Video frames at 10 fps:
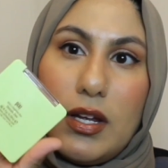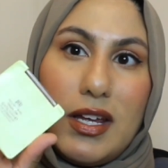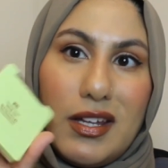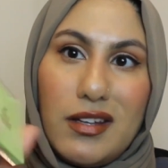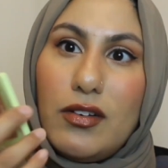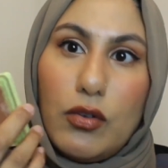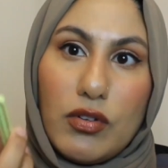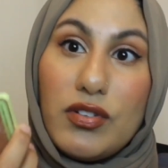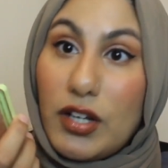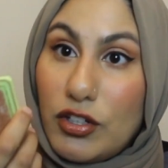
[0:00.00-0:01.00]
It
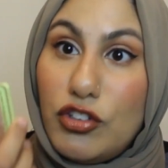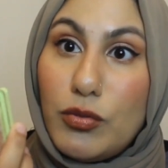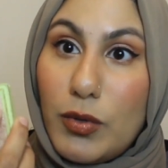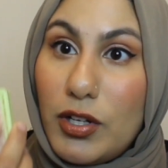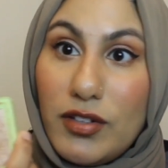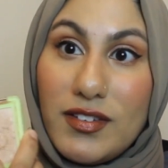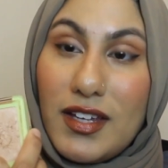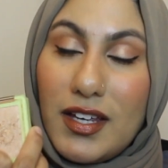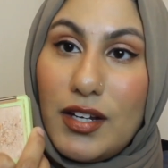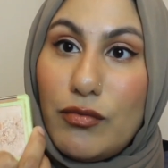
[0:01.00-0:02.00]
looks like dew on your
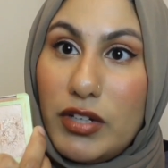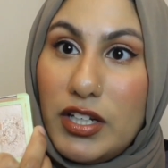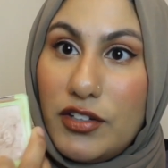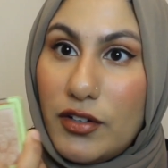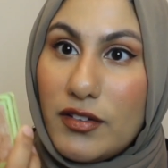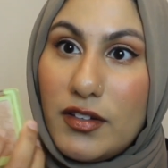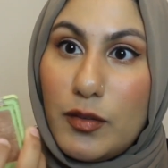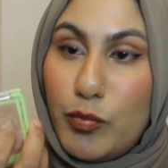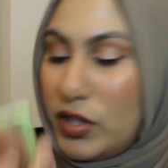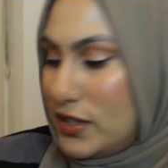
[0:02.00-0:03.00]
skin. It really does. It's
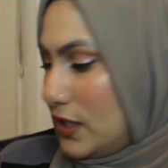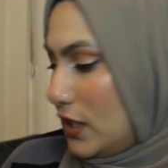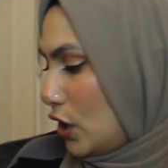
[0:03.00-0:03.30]
pretty.